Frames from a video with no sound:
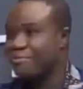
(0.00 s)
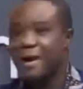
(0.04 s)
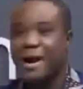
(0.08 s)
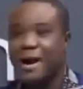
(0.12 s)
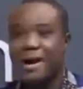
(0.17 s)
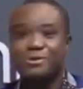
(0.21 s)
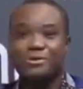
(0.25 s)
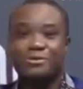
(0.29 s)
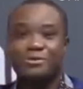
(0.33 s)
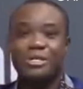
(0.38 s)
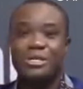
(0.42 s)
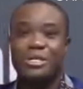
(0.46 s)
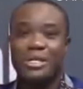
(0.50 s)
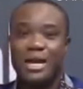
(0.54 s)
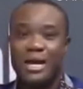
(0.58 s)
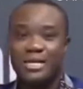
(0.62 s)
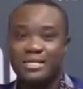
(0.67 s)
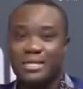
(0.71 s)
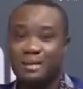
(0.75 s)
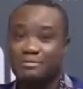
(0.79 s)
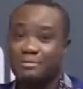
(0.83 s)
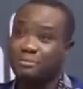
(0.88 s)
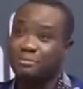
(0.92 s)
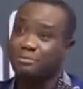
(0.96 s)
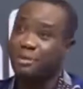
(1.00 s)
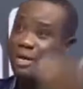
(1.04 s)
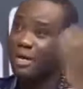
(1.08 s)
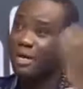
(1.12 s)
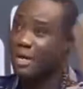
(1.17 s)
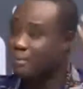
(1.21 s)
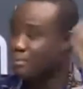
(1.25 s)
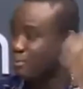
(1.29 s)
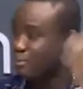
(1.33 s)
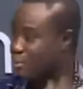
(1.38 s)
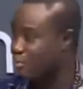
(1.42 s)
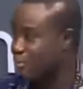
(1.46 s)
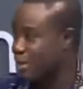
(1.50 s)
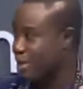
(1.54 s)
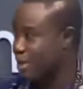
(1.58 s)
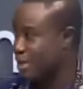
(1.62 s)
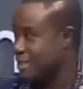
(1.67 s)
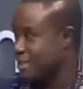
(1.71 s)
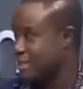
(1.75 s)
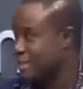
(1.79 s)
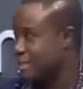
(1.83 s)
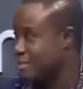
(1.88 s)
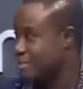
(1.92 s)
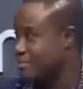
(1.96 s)
how street lights have sprung up
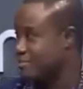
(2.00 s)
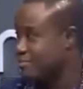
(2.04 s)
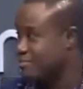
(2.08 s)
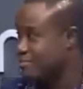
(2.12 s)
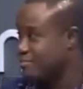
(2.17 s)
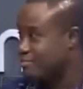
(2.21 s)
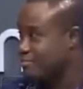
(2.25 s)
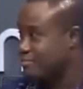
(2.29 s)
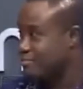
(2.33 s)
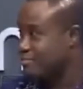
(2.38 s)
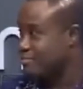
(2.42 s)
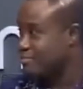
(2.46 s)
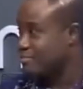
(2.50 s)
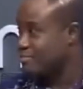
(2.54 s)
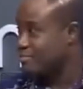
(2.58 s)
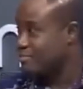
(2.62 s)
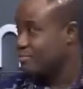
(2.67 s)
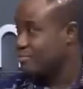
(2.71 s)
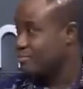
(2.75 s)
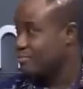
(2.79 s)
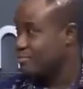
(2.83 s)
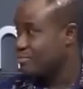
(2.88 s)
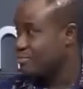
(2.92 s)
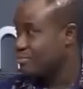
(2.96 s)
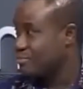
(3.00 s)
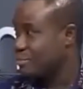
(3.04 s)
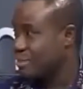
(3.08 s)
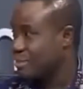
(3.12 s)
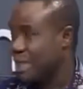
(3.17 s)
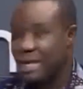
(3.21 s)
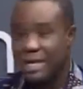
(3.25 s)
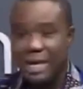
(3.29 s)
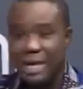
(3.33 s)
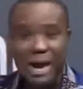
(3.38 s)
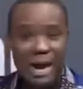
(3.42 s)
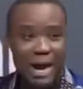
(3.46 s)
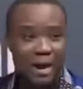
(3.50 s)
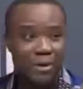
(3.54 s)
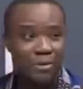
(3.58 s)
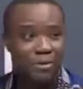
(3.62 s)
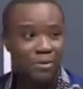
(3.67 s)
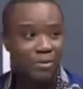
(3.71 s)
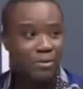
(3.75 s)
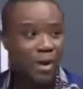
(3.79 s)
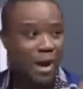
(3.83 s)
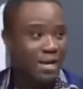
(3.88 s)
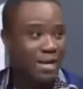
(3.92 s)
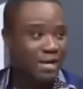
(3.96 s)
overnight and
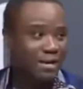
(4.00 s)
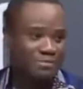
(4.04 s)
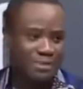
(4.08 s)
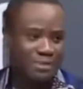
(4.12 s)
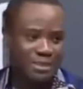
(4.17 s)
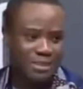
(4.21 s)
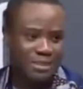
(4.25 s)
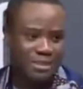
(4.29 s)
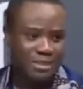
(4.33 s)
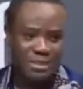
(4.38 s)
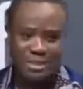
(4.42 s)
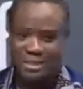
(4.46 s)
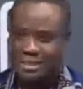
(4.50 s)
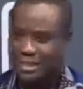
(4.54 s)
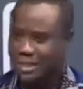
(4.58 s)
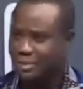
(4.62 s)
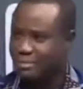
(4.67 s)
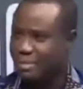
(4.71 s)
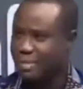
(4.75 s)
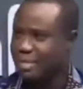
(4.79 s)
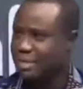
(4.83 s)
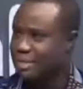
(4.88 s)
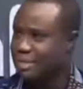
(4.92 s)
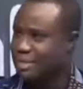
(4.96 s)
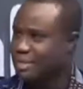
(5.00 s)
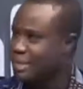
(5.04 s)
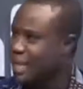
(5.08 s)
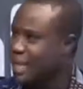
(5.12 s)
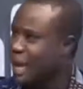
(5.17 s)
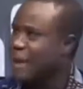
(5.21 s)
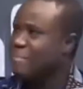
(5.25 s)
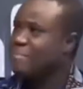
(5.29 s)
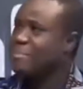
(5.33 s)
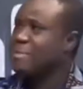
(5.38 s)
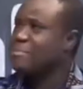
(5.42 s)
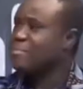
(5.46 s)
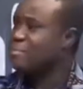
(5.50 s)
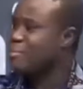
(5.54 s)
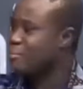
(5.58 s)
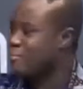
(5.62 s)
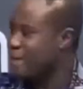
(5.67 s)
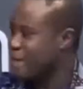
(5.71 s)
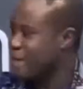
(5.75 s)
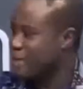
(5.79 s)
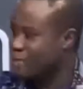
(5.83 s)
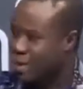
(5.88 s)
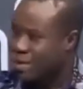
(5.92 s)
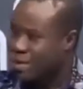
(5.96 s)
how other facilities and amenities are being
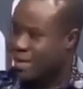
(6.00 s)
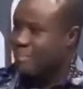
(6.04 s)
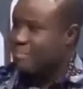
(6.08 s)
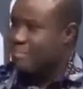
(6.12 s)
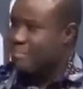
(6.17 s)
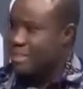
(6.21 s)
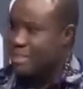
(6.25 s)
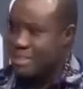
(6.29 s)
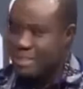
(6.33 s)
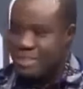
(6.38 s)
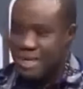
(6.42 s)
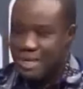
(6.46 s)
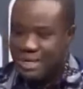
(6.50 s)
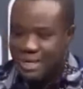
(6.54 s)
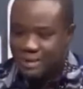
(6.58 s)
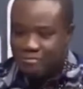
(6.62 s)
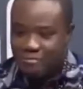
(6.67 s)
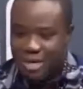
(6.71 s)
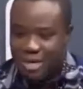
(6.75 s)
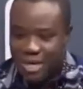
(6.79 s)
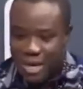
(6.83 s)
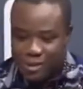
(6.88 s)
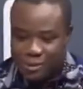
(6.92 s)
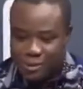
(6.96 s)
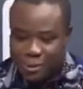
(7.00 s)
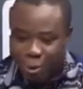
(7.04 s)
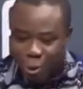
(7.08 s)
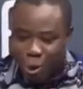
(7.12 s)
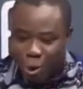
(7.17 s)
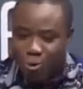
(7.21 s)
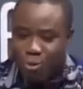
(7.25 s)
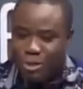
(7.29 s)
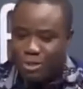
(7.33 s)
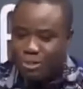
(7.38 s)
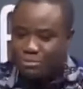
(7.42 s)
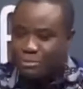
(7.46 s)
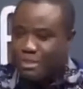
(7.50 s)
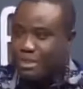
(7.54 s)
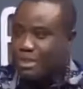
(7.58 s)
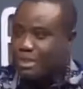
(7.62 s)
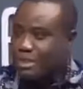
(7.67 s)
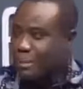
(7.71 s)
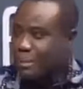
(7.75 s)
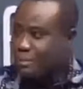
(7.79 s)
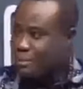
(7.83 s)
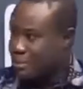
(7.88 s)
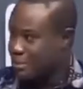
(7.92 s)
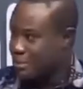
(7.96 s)
provided. What that means is that government has always been
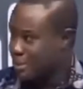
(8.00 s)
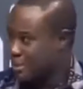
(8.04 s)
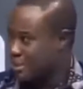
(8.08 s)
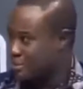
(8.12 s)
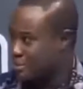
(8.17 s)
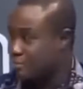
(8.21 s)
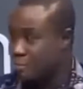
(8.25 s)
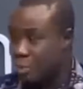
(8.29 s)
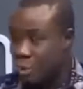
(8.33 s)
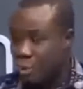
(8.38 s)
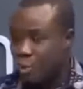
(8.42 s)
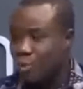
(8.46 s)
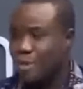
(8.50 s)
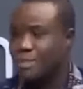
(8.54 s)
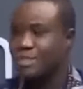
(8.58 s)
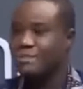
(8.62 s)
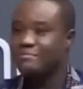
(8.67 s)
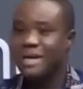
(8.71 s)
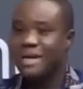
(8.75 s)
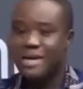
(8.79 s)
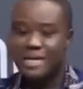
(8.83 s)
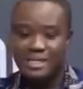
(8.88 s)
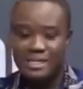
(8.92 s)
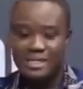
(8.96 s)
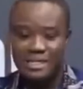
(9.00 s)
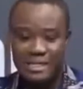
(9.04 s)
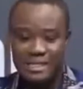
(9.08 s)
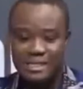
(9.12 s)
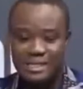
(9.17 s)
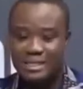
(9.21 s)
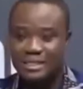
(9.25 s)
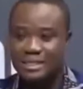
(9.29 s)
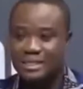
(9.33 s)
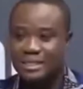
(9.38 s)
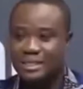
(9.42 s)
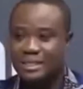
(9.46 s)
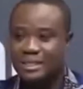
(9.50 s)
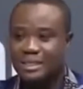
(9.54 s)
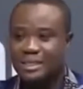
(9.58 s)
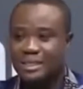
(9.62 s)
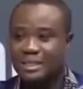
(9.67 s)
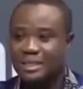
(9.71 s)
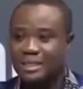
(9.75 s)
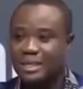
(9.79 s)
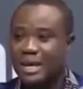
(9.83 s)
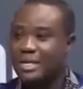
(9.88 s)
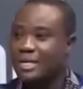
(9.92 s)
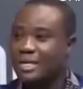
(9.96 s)
in that position. Whatever it is
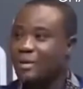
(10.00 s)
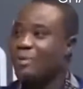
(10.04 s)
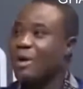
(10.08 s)
that they